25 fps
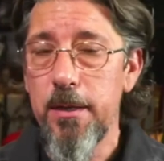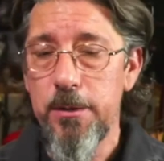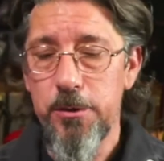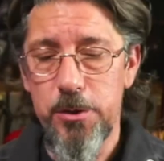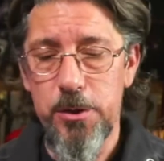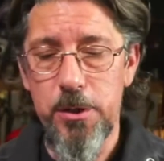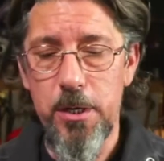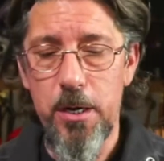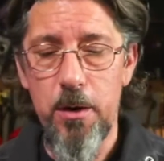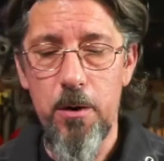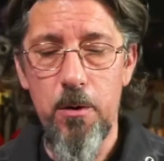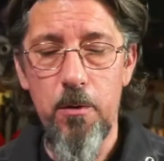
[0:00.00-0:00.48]

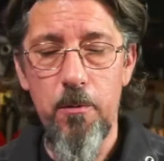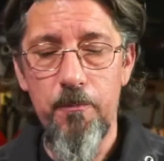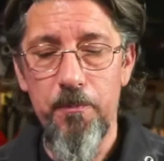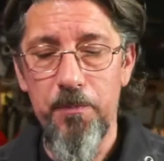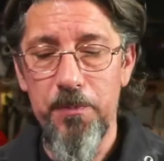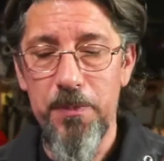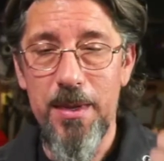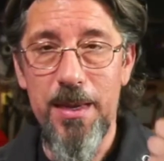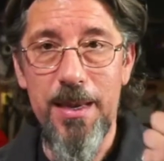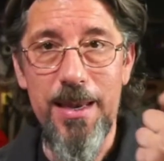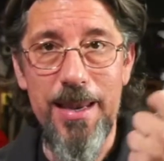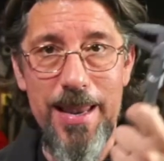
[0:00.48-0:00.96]
So
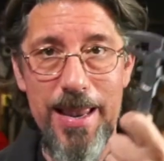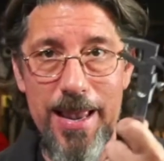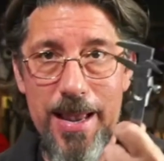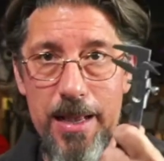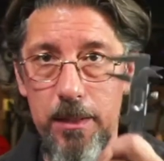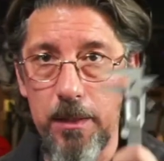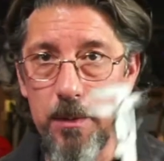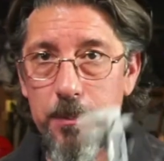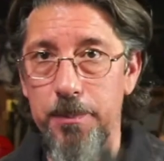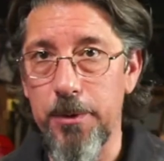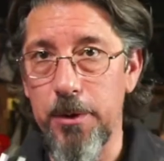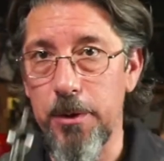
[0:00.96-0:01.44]

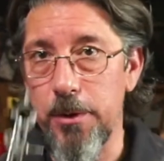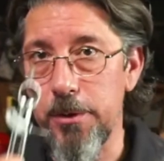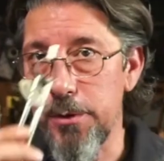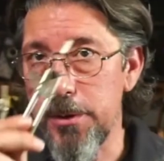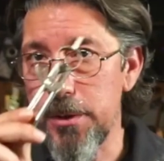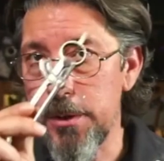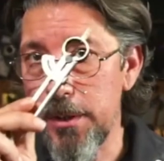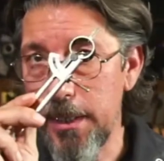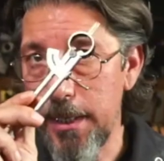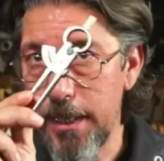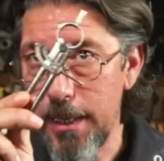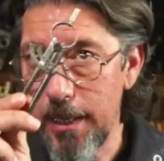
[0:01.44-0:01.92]

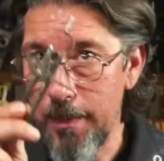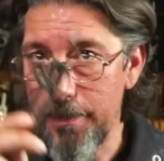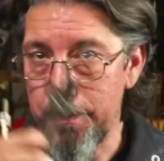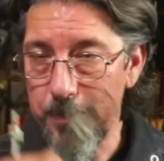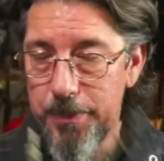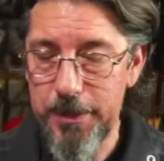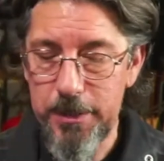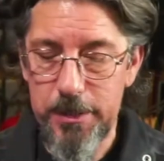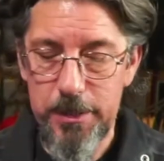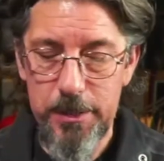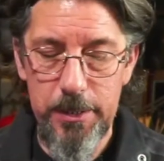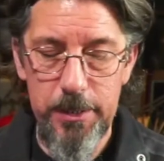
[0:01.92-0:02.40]
calipers,
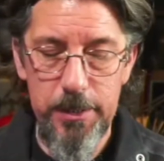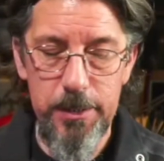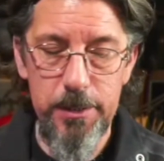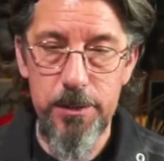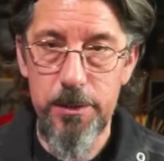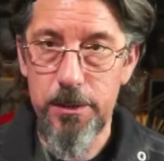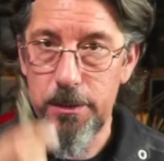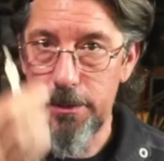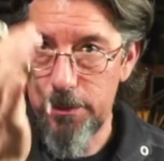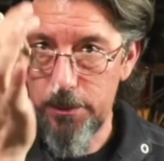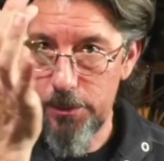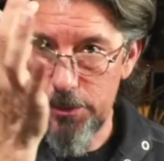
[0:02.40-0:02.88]

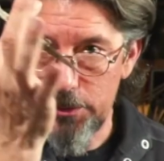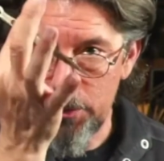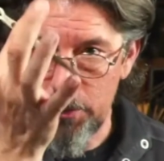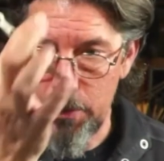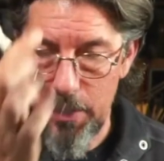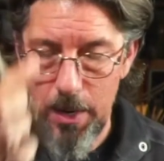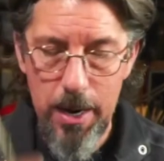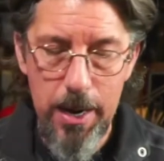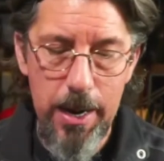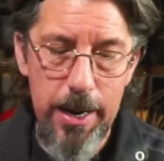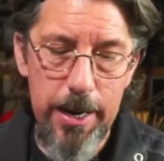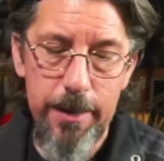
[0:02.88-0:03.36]
compasses,
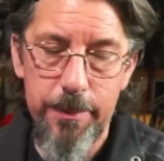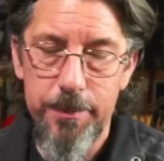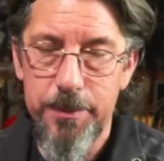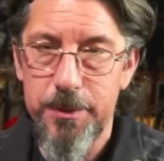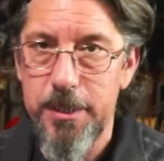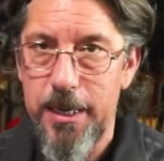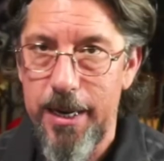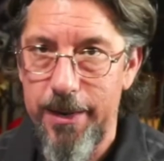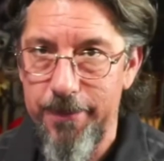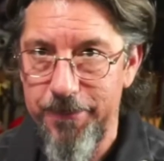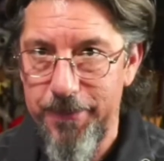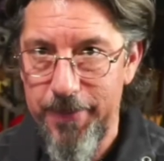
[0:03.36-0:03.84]

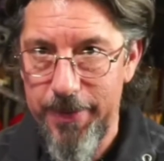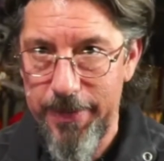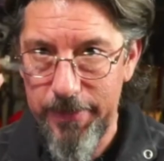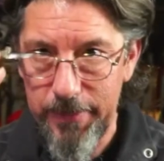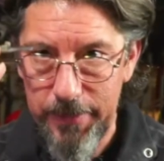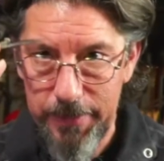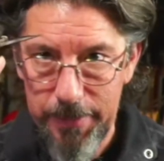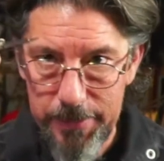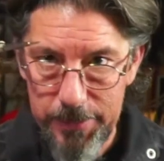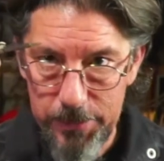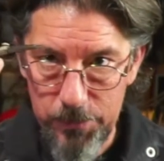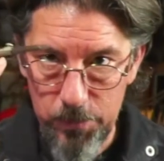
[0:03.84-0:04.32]
scribes. I
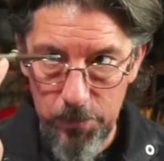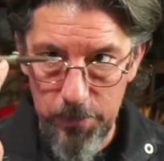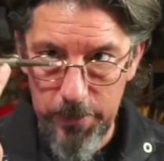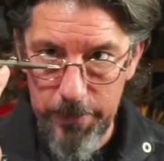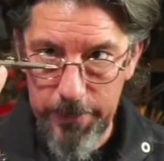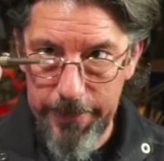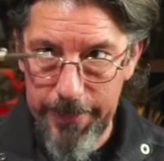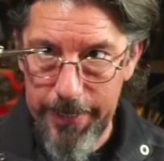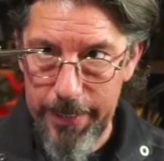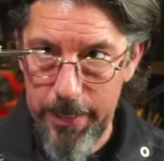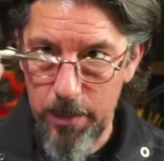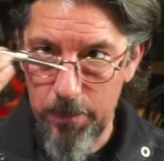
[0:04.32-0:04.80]
find these
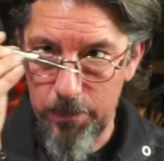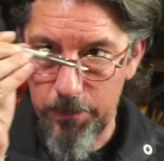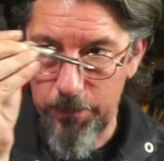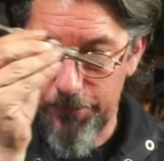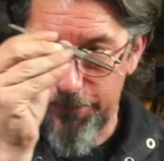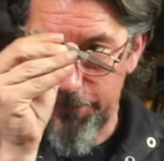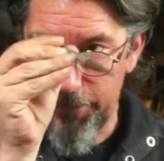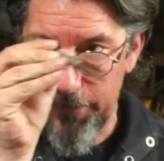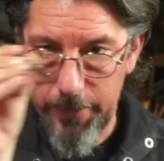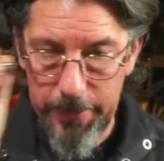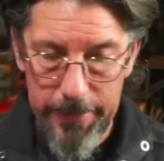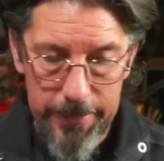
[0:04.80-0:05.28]
really help
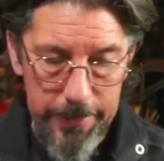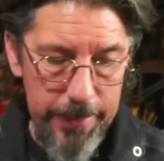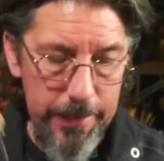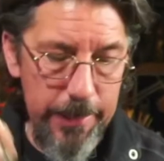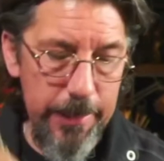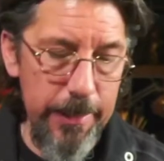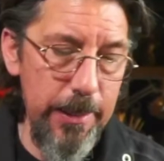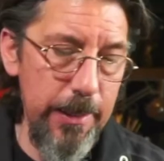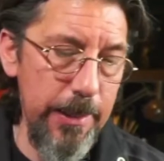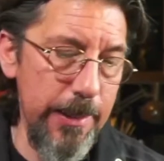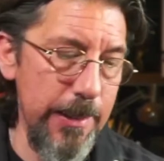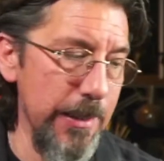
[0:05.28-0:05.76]
for
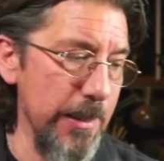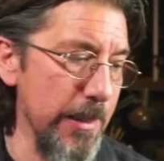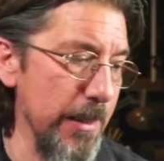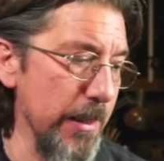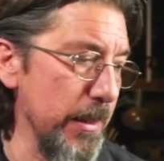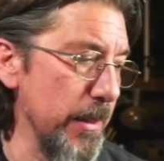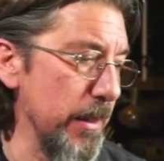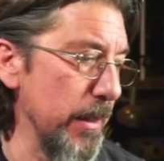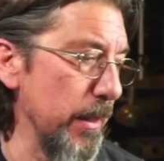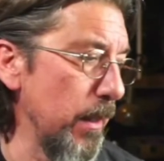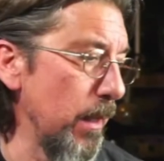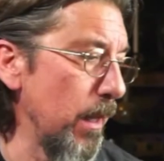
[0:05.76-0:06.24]
getting a
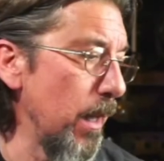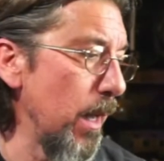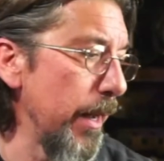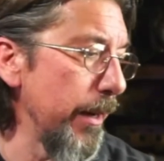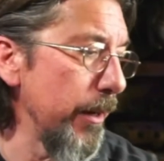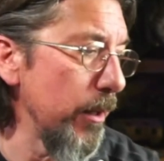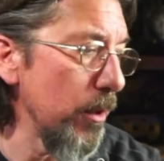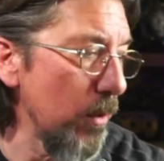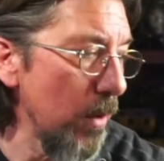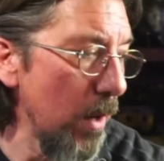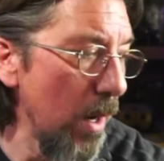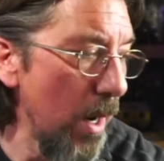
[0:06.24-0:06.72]
consistent
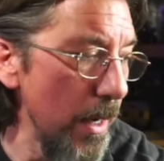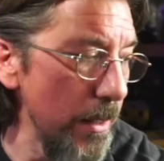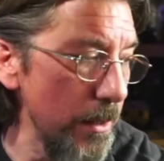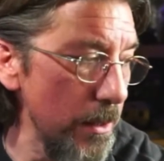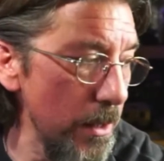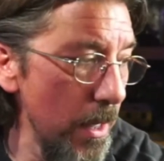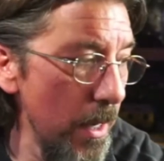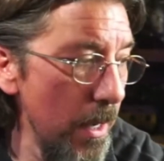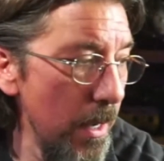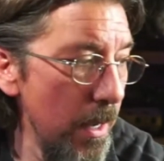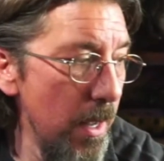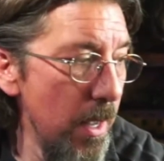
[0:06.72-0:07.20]
line across.